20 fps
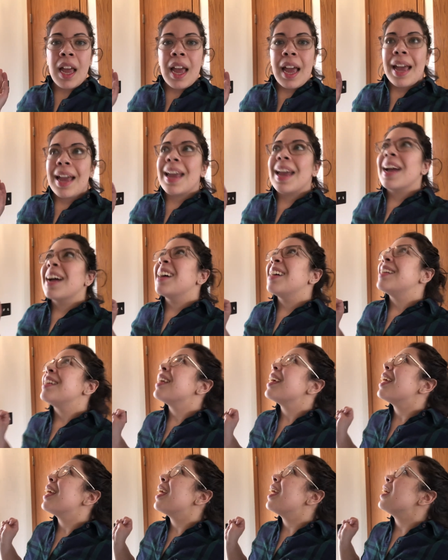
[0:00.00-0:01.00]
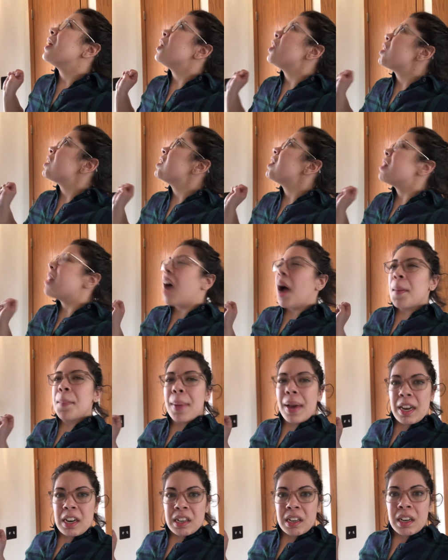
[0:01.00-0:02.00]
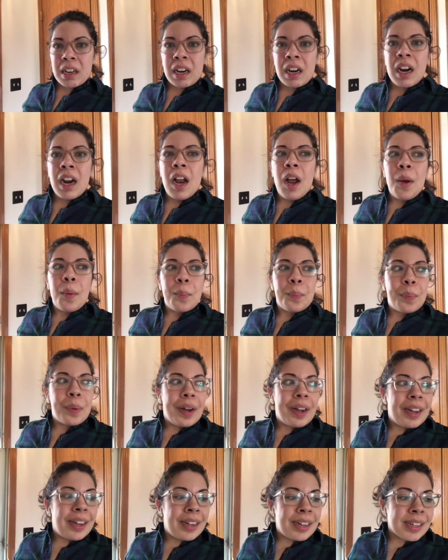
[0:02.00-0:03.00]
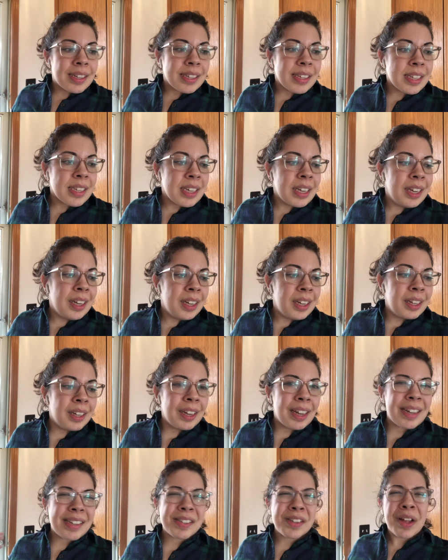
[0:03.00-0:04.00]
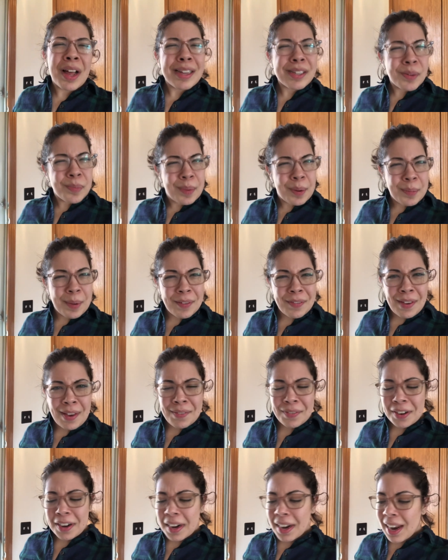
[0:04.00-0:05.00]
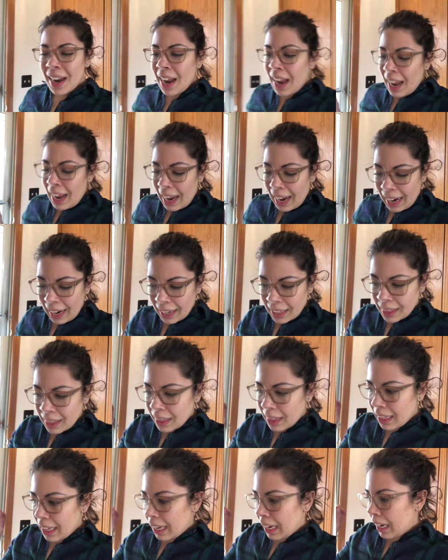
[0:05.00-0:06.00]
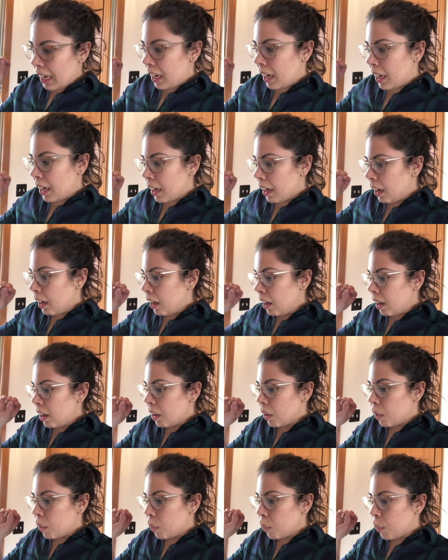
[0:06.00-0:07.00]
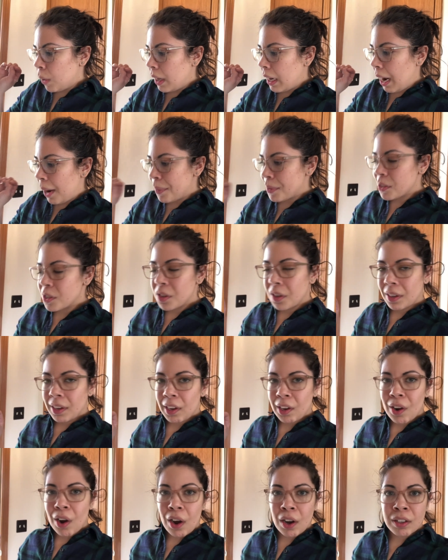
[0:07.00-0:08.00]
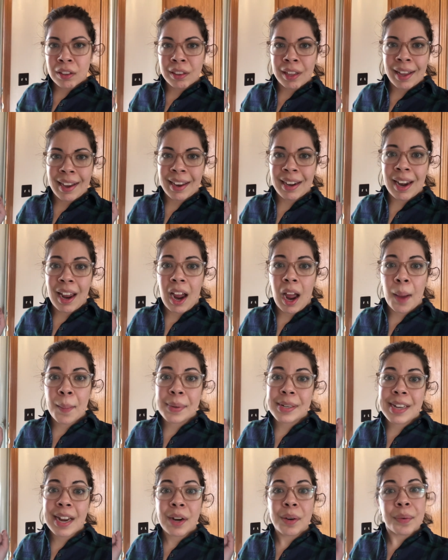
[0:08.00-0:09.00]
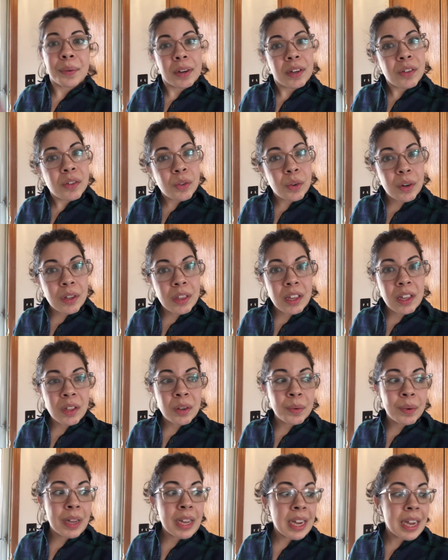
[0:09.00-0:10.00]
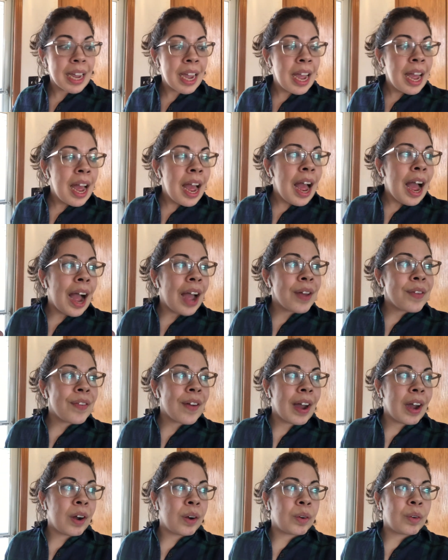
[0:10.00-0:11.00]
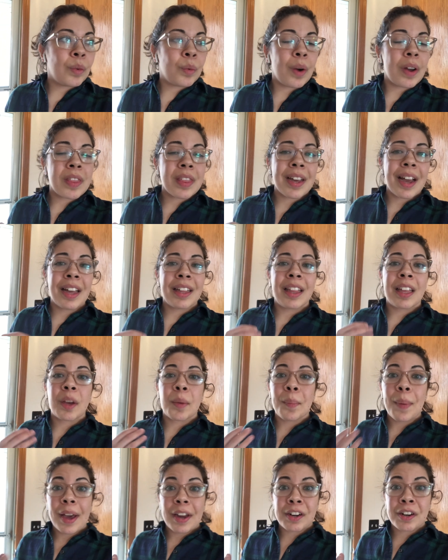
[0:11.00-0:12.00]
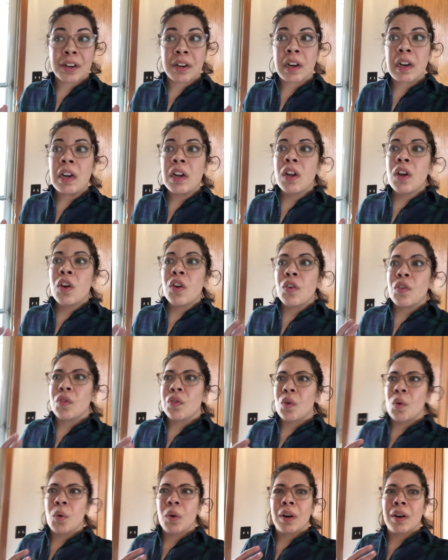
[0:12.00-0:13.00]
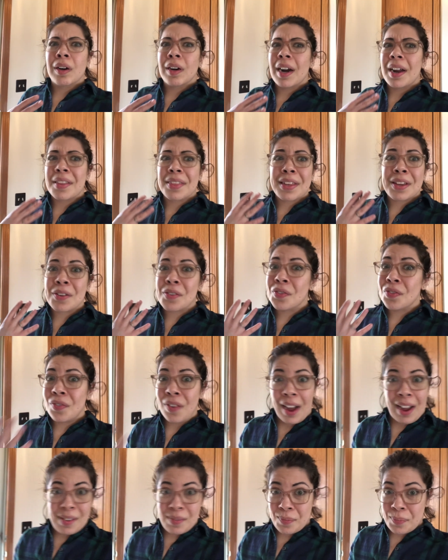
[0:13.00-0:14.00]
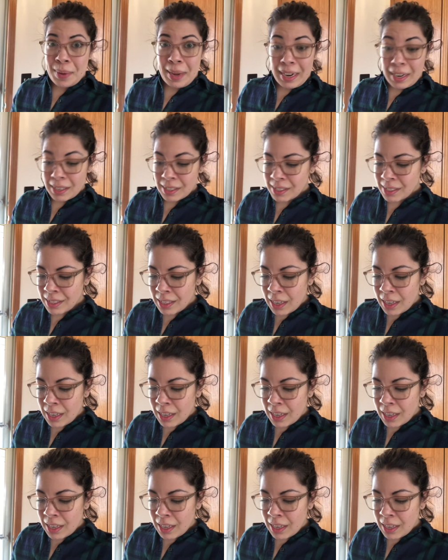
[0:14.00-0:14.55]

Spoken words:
and it looked a lot better, but it still hasn't been my favorite. And then when I was looking online at Habitat Restore the other week, I found one that I like better for I think $5.